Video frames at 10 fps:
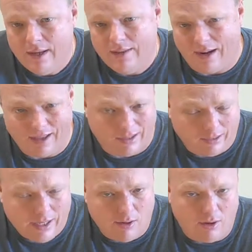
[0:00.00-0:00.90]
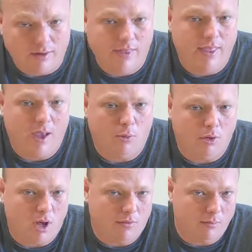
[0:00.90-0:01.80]
that I can lean on, that
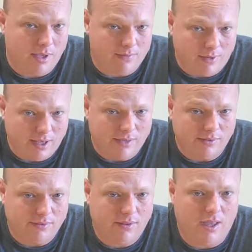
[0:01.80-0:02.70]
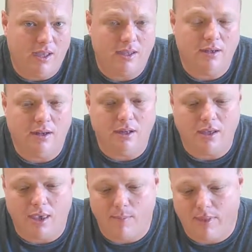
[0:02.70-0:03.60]
will offer me advice and
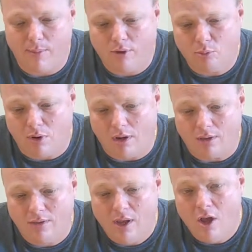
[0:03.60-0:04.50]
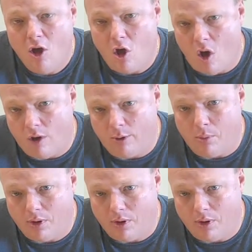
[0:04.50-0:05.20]
give me the best product on the